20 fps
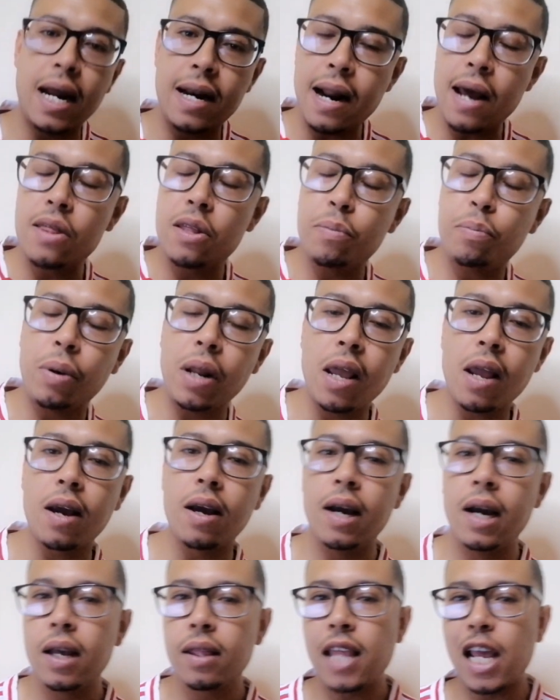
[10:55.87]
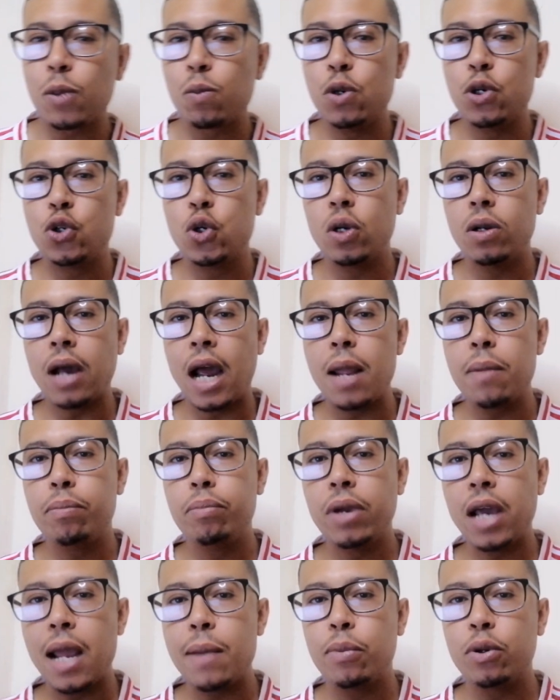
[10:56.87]
another player that we should
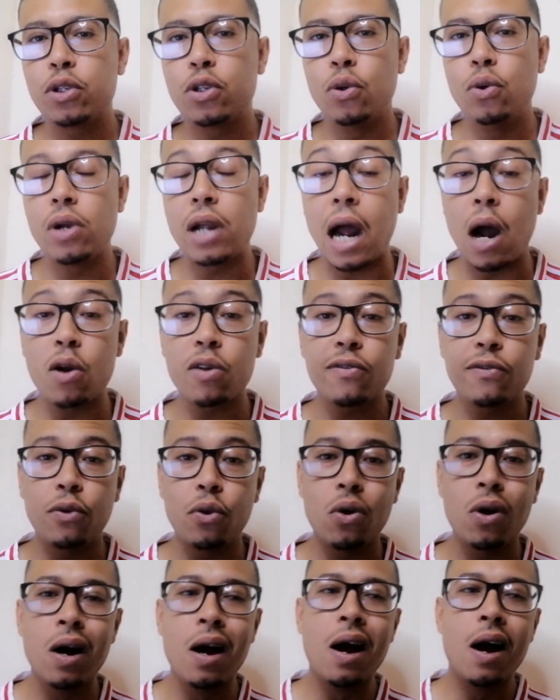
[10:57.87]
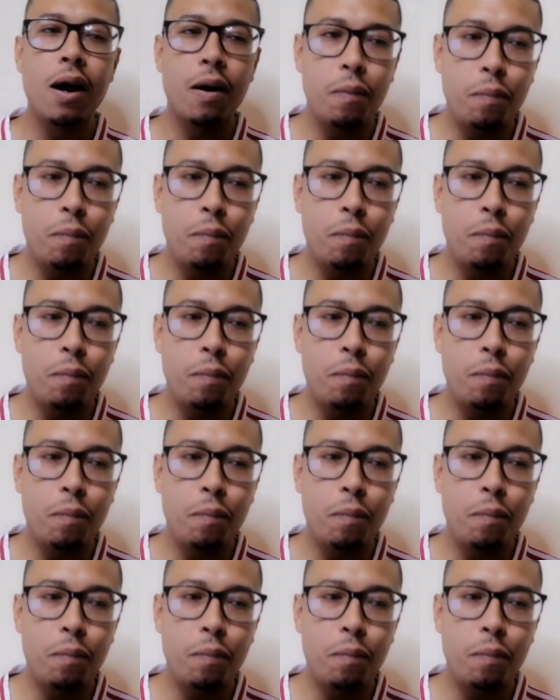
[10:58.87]
be able to look out for.